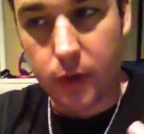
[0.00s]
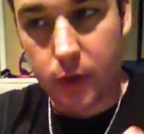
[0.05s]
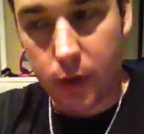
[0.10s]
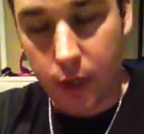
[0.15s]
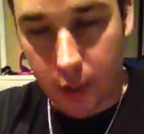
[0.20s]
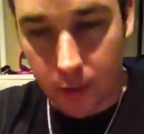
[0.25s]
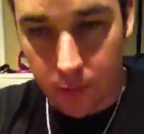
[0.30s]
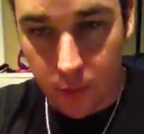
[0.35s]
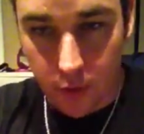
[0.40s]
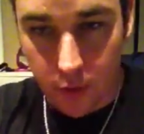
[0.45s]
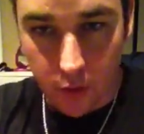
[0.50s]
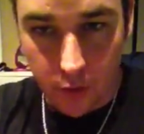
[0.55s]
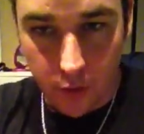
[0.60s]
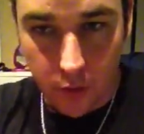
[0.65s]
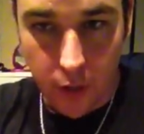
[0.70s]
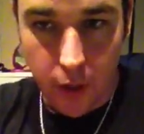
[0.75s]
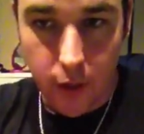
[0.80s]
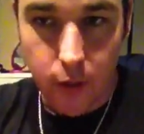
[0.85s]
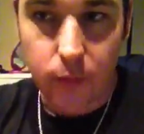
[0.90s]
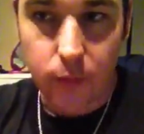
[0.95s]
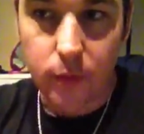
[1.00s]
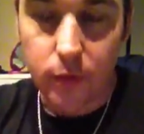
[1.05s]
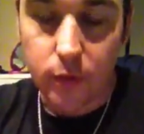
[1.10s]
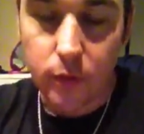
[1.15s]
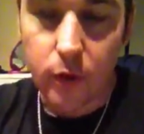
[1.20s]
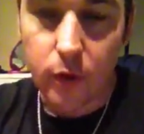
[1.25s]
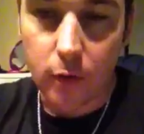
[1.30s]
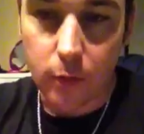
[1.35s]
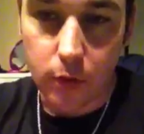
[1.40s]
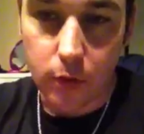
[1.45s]
8 milligrams or
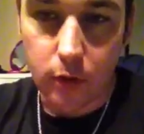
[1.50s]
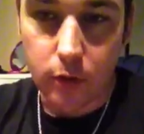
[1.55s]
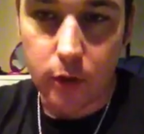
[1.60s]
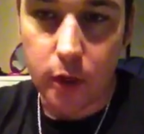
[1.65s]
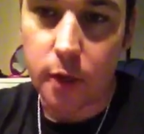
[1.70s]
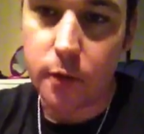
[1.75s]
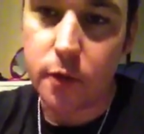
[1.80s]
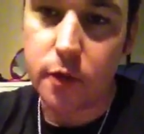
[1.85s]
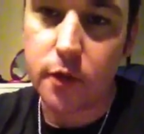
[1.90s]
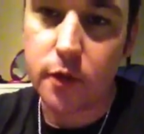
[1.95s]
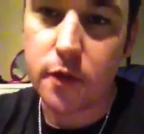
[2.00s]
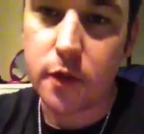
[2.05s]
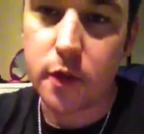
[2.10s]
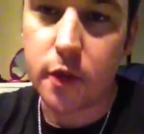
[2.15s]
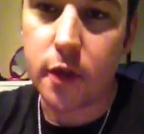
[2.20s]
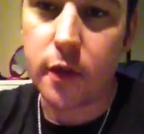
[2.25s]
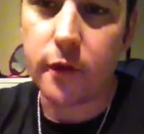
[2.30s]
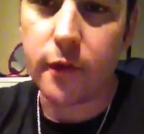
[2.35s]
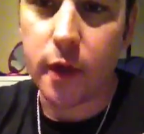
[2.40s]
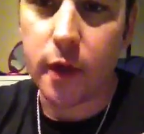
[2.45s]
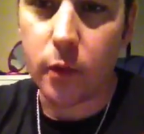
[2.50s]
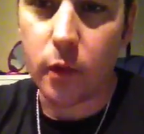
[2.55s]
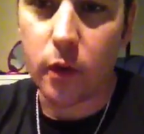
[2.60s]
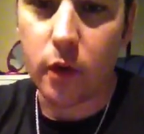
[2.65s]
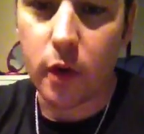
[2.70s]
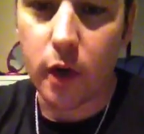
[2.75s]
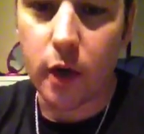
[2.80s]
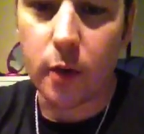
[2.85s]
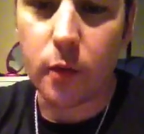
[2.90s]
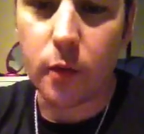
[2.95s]
12 milligrams juice, they're going to vape a
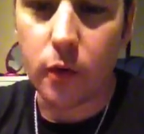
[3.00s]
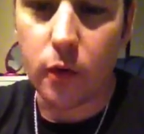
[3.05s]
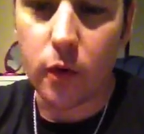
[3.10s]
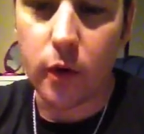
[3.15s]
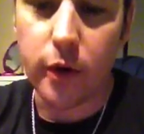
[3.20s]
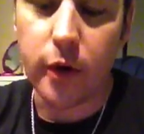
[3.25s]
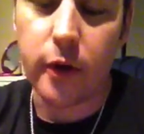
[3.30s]
lot more.